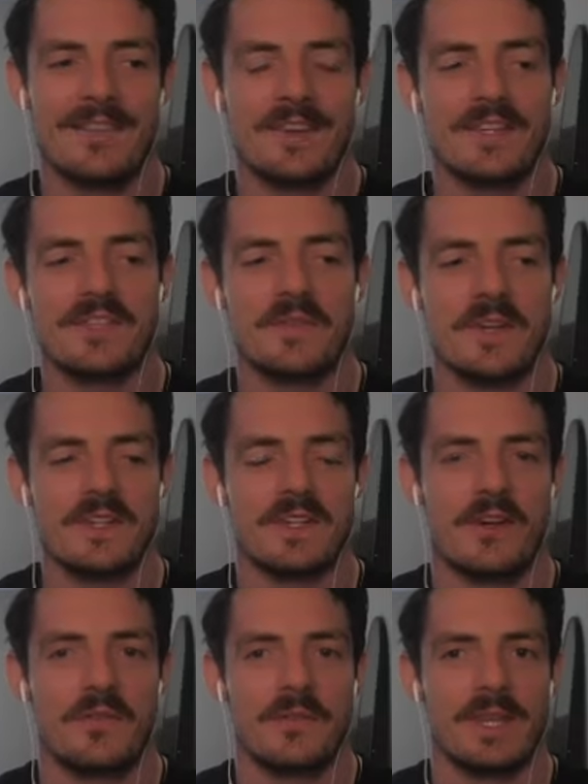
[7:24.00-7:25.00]
we could just finish
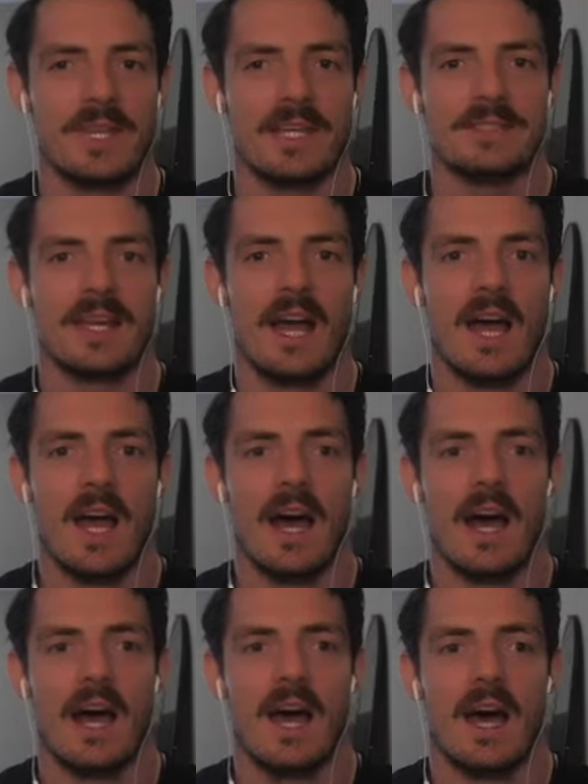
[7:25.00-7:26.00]
it off with this,
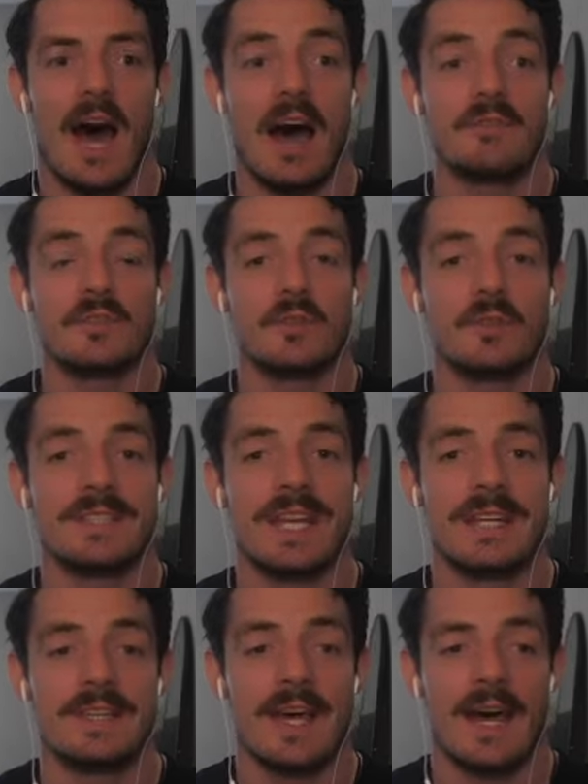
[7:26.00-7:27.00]
after it's all
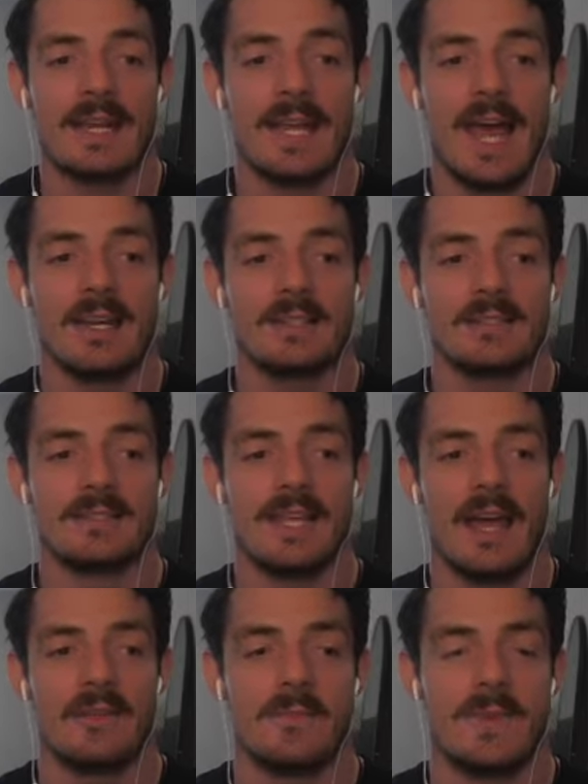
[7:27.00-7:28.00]
said and done, how does
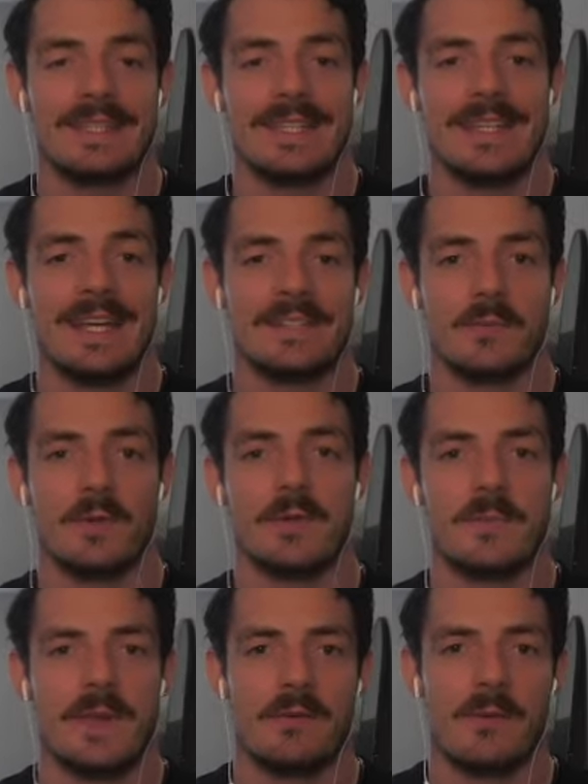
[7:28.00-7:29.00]
David Martinez
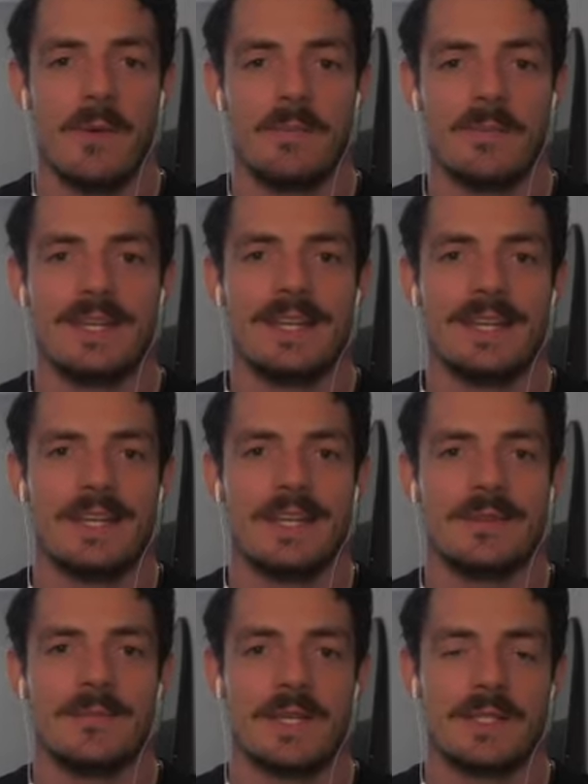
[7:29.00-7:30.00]
want to be remembered
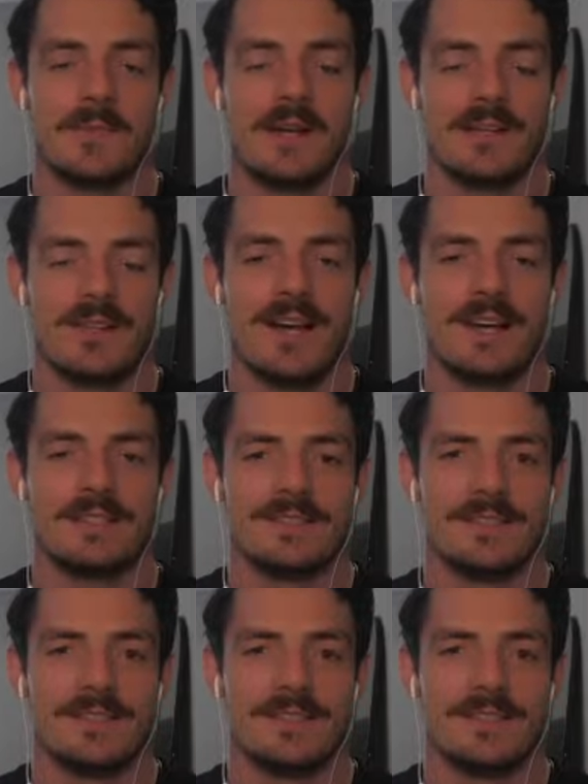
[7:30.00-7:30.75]
in mixed martial arts?